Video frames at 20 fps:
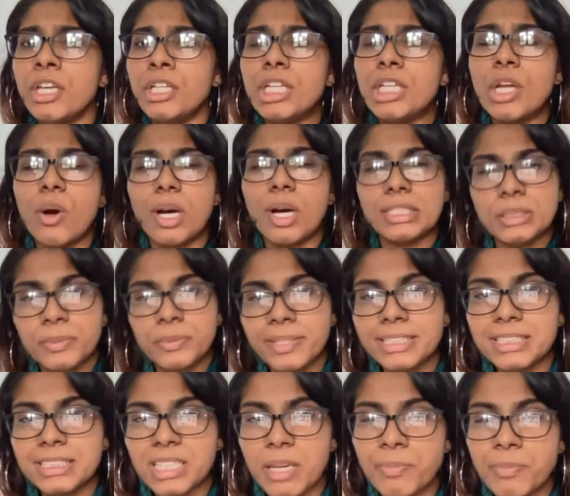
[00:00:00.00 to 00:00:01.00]
our
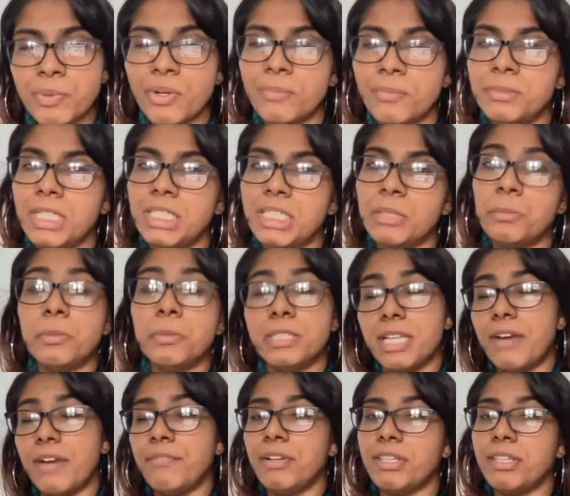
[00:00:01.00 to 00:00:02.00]
tweets keep you updated with
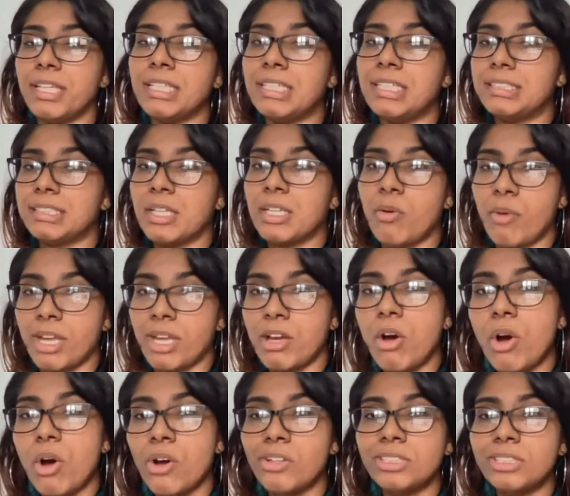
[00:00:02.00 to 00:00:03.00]
everything that's going
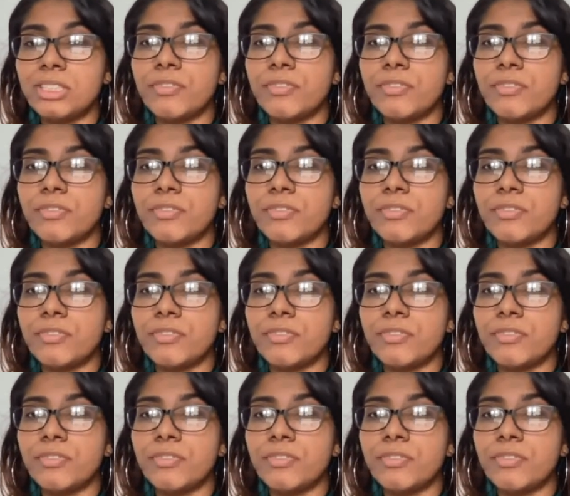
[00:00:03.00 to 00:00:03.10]
on.